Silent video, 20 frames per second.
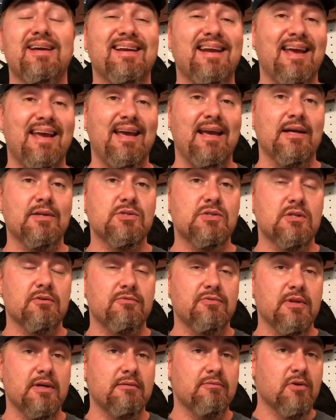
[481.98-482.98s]
enhance the
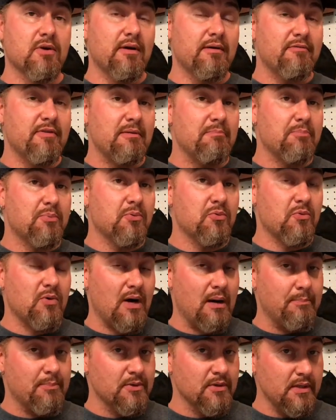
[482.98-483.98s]
flavor of a
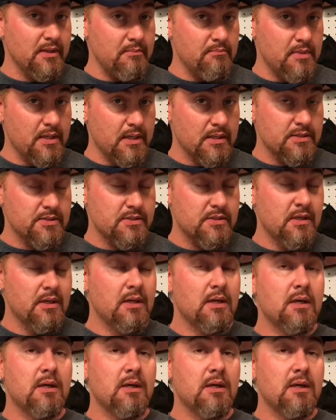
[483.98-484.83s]
properly mixed,